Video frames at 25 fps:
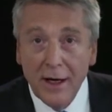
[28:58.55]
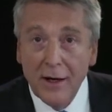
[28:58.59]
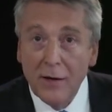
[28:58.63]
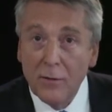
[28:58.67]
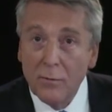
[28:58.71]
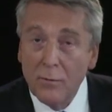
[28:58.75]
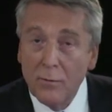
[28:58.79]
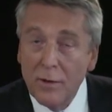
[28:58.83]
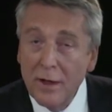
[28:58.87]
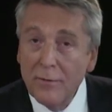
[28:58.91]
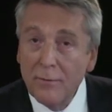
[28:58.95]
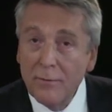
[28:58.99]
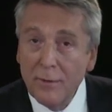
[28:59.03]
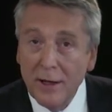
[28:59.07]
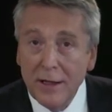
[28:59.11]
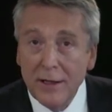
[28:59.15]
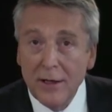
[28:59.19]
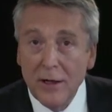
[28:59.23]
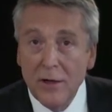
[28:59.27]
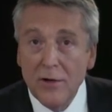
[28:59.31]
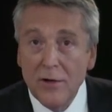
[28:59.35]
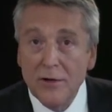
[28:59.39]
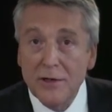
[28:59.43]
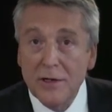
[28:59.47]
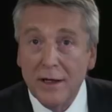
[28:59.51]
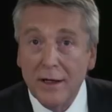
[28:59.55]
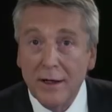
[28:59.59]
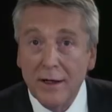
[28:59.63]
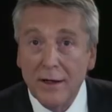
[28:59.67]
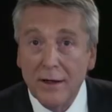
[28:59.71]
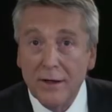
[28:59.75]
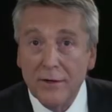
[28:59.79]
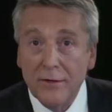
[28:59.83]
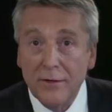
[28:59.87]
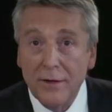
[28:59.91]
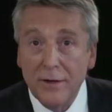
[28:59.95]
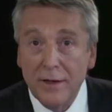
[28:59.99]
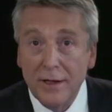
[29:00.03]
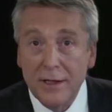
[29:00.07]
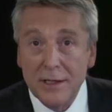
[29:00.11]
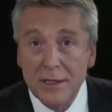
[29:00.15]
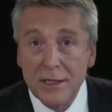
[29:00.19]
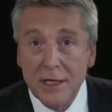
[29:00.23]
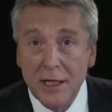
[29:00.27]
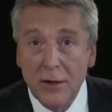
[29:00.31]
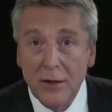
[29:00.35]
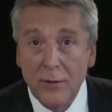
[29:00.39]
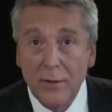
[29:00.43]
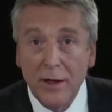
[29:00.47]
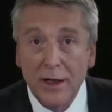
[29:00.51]
we've been using 3D
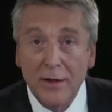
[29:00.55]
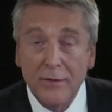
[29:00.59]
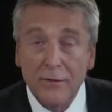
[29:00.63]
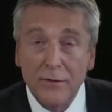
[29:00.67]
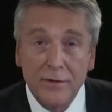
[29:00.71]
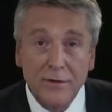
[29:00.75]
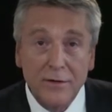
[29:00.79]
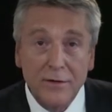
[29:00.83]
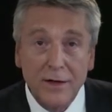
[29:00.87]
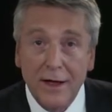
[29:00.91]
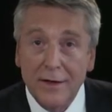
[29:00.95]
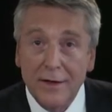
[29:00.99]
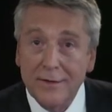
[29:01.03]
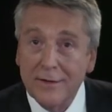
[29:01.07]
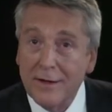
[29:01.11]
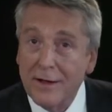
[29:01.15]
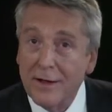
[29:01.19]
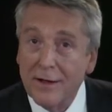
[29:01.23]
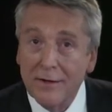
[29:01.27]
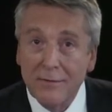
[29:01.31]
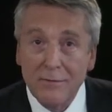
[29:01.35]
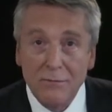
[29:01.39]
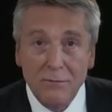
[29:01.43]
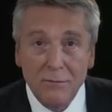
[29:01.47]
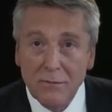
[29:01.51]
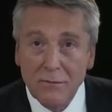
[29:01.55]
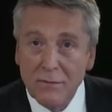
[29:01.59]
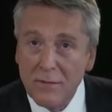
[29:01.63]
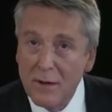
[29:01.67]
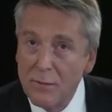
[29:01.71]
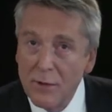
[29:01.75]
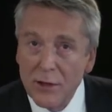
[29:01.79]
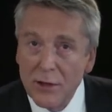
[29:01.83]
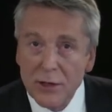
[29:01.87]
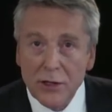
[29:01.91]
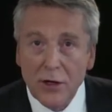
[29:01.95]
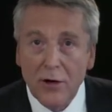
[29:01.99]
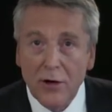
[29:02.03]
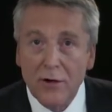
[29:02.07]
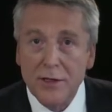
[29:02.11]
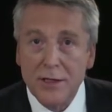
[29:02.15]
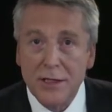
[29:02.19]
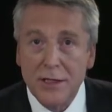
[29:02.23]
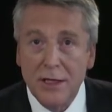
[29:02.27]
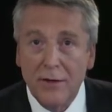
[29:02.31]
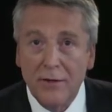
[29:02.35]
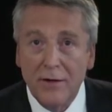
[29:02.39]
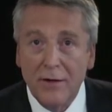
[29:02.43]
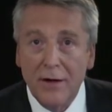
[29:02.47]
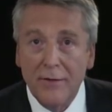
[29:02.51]
TOE for sizing the
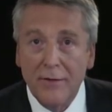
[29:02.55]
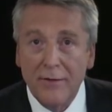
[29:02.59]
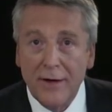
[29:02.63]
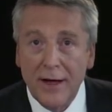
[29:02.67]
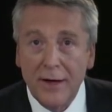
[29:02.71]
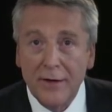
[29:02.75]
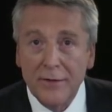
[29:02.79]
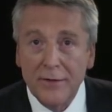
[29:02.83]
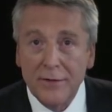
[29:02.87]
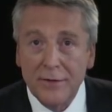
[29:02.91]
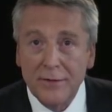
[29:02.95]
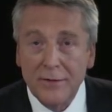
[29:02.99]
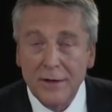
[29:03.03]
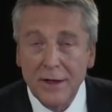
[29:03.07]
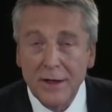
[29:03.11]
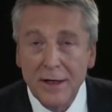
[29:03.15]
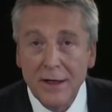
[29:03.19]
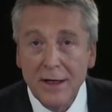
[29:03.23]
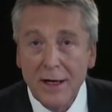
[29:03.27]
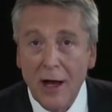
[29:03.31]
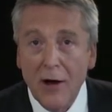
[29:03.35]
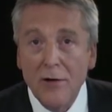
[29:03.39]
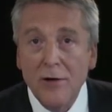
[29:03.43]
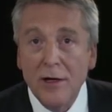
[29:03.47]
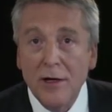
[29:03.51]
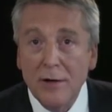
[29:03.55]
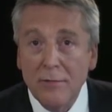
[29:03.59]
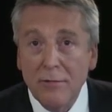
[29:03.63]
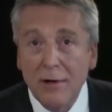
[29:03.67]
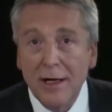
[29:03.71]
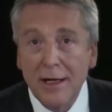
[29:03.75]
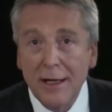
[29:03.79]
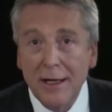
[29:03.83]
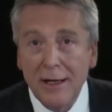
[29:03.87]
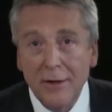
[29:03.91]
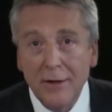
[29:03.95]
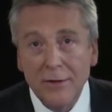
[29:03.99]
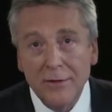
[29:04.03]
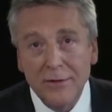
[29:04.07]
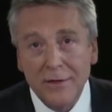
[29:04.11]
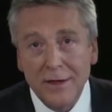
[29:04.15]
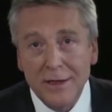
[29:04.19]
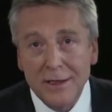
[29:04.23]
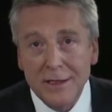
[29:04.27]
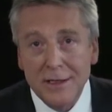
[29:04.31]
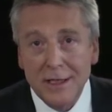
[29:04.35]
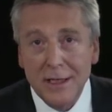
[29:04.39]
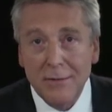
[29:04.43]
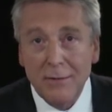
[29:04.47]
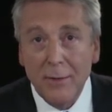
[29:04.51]
majority of our valves and only really use
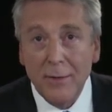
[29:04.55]
CT when